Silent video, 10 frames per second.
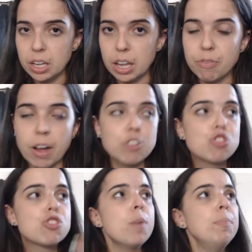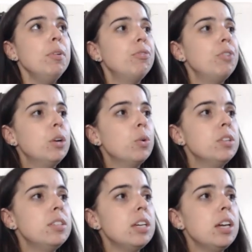If I triple
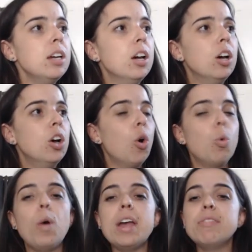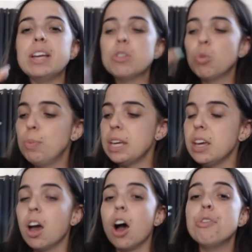frequency, wavelength will
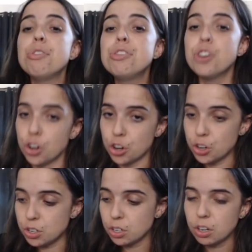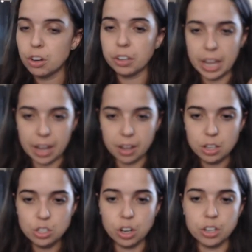be a third. Okay,
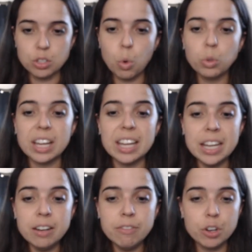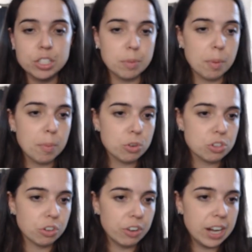so it's called an inversely
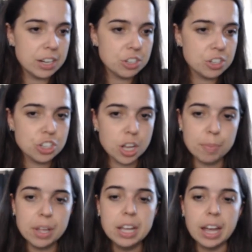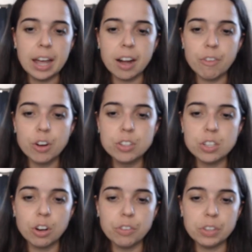proportional relationship, and I wrote
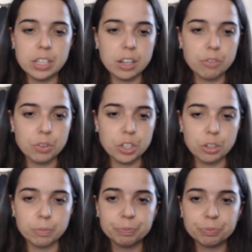it over here for you.